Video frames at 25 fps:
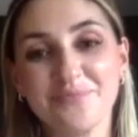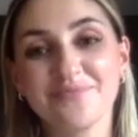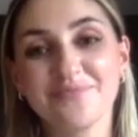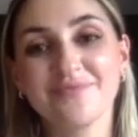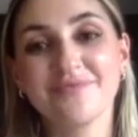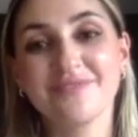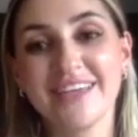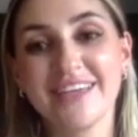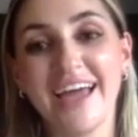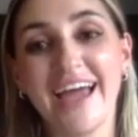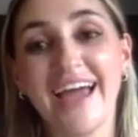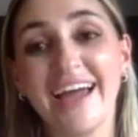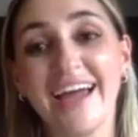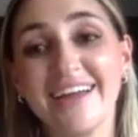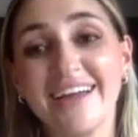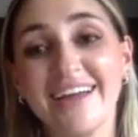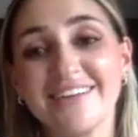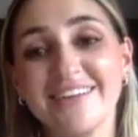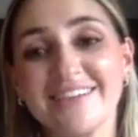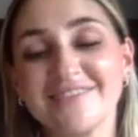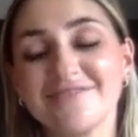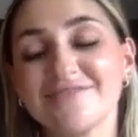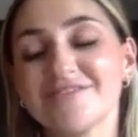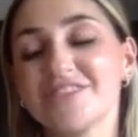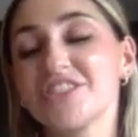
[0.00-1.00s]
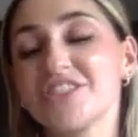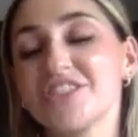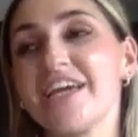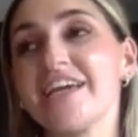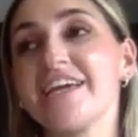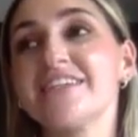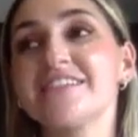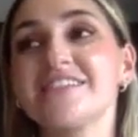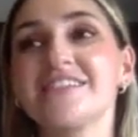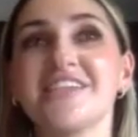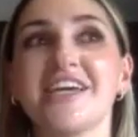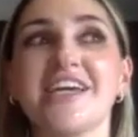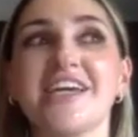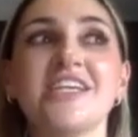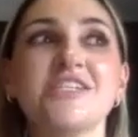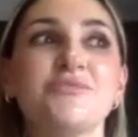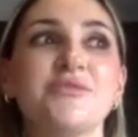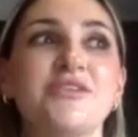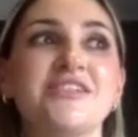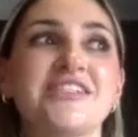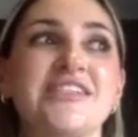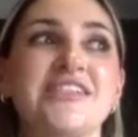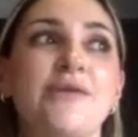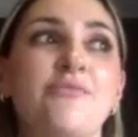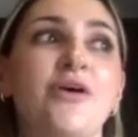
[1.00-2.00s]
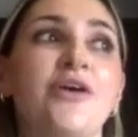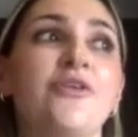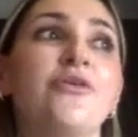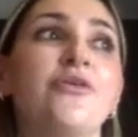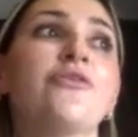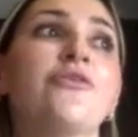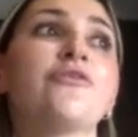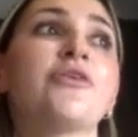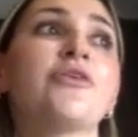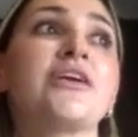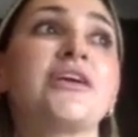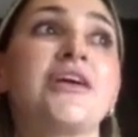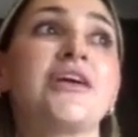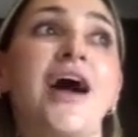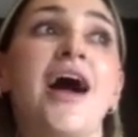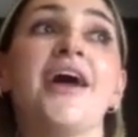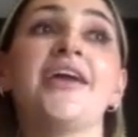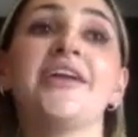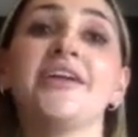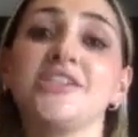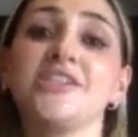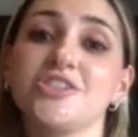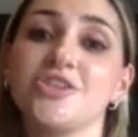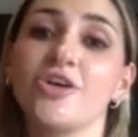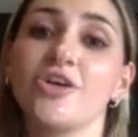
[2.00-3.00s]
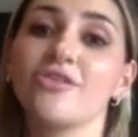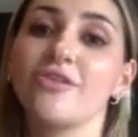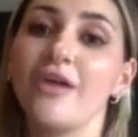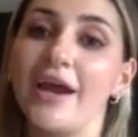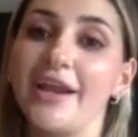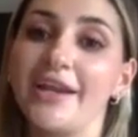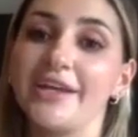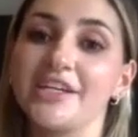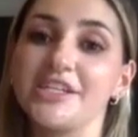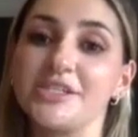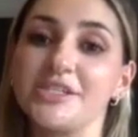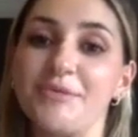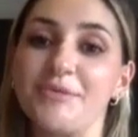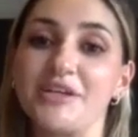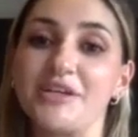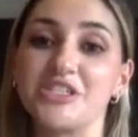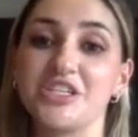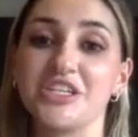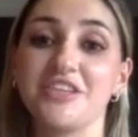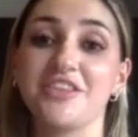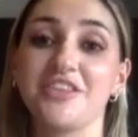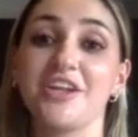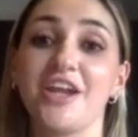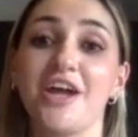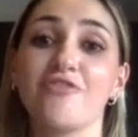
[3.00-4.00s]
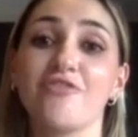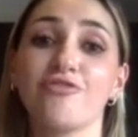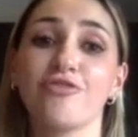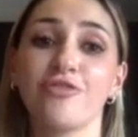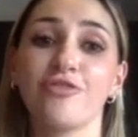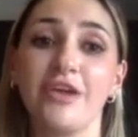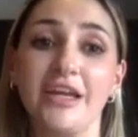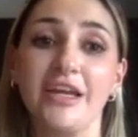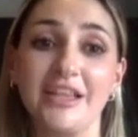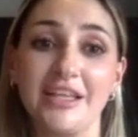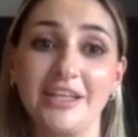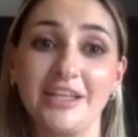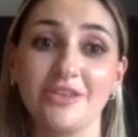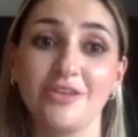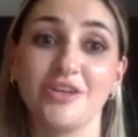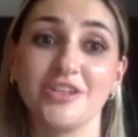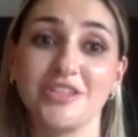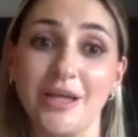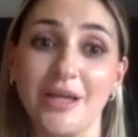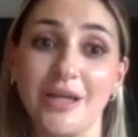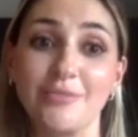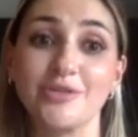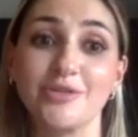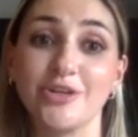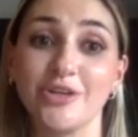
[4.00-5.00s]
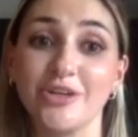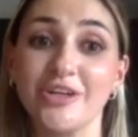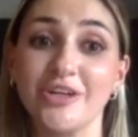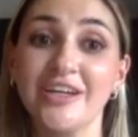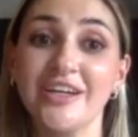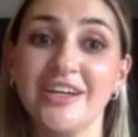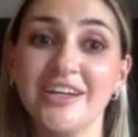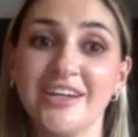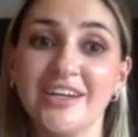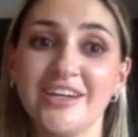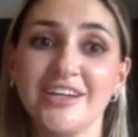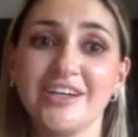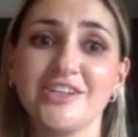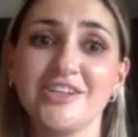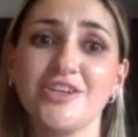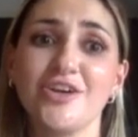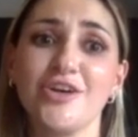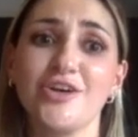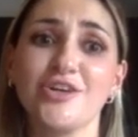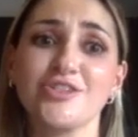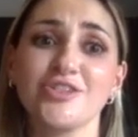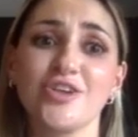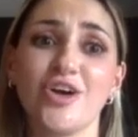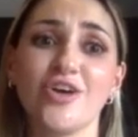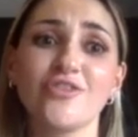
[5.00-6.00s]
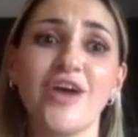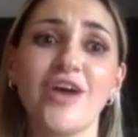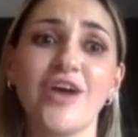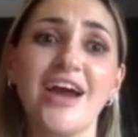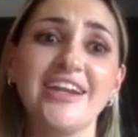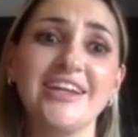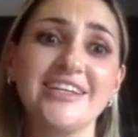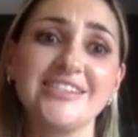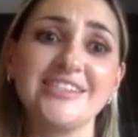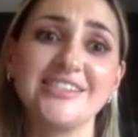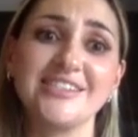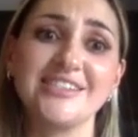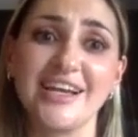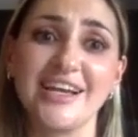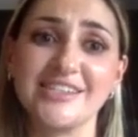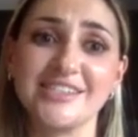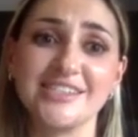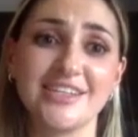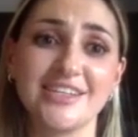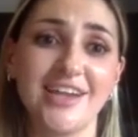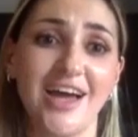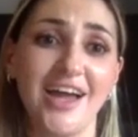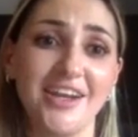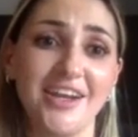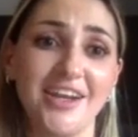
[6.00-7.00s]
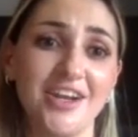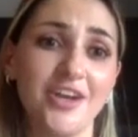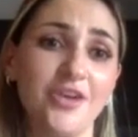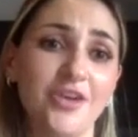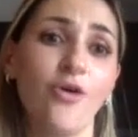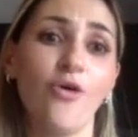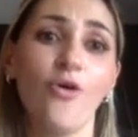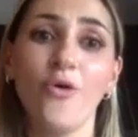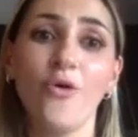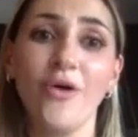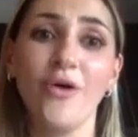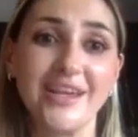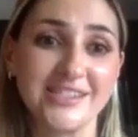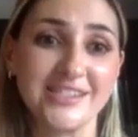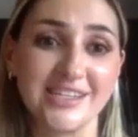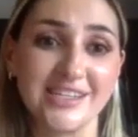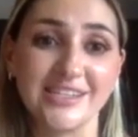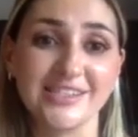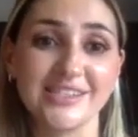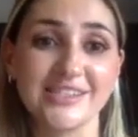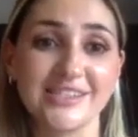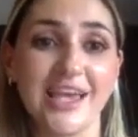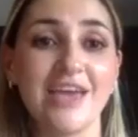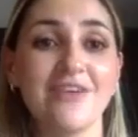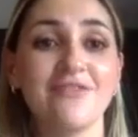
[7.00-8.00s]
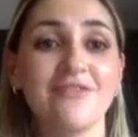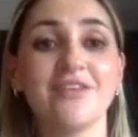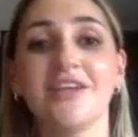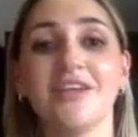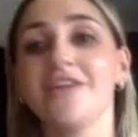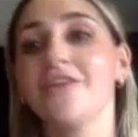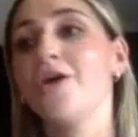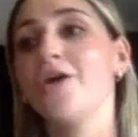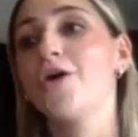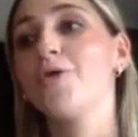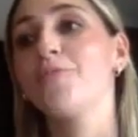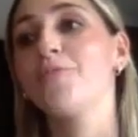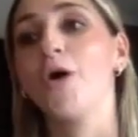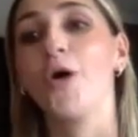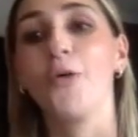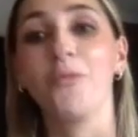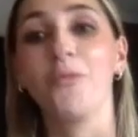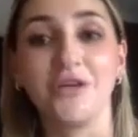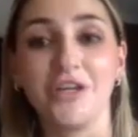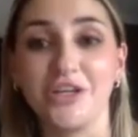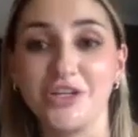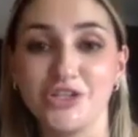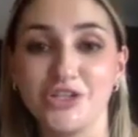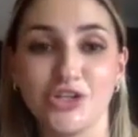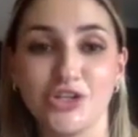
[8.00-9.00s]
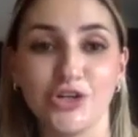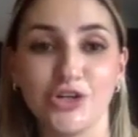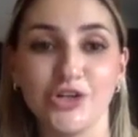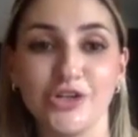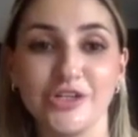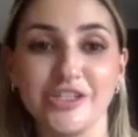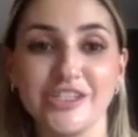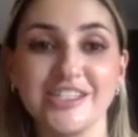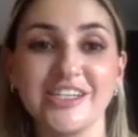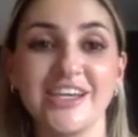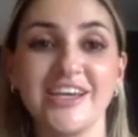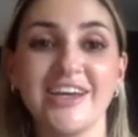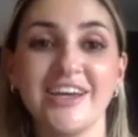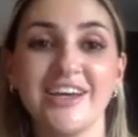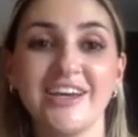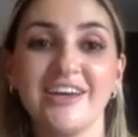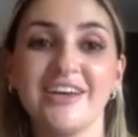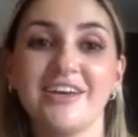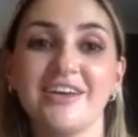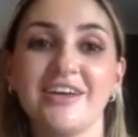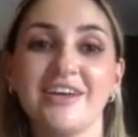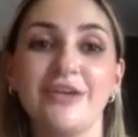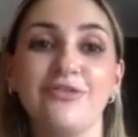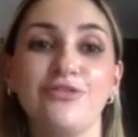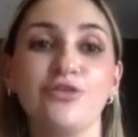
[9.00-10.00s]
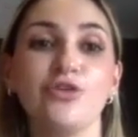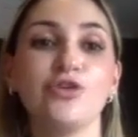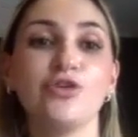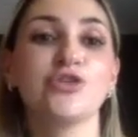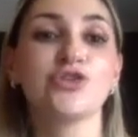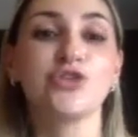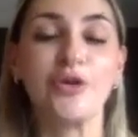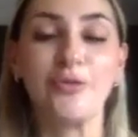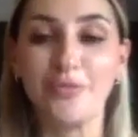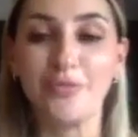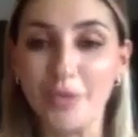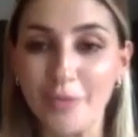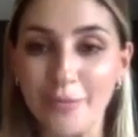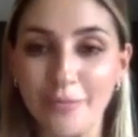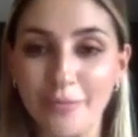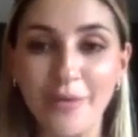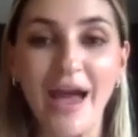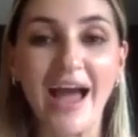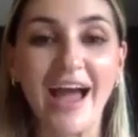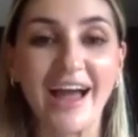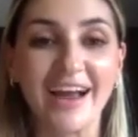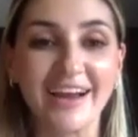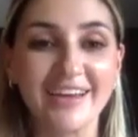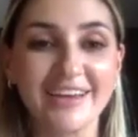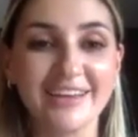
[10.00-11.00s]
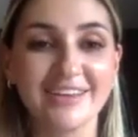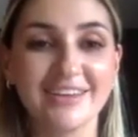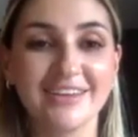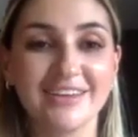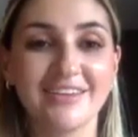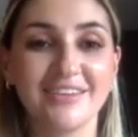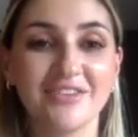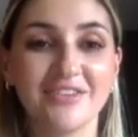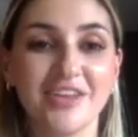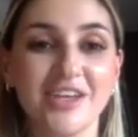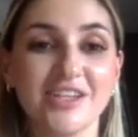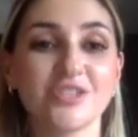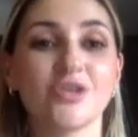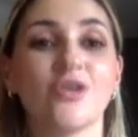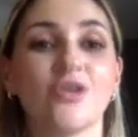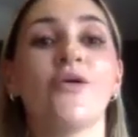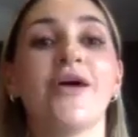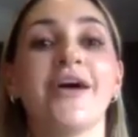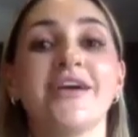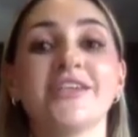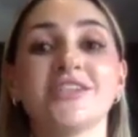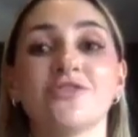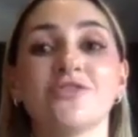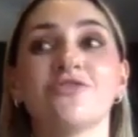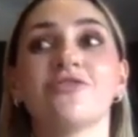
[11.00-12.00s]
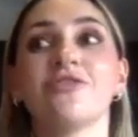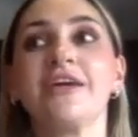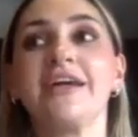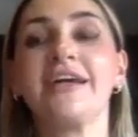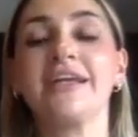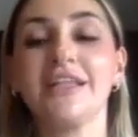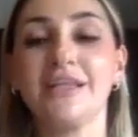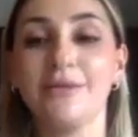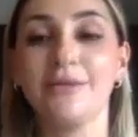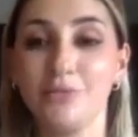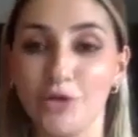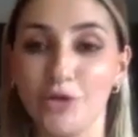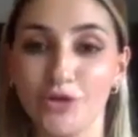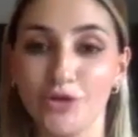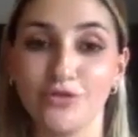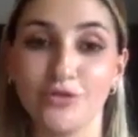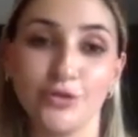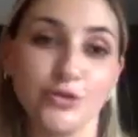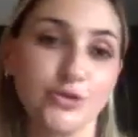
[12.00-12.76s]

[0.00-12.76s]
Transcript: Yeah. She's been someone regarding songwriting, especially, that I've really looked up to, because her songwriting is next to none, and it always is. Even in her poppier tunes, if you strip them back, there's always a really beautiful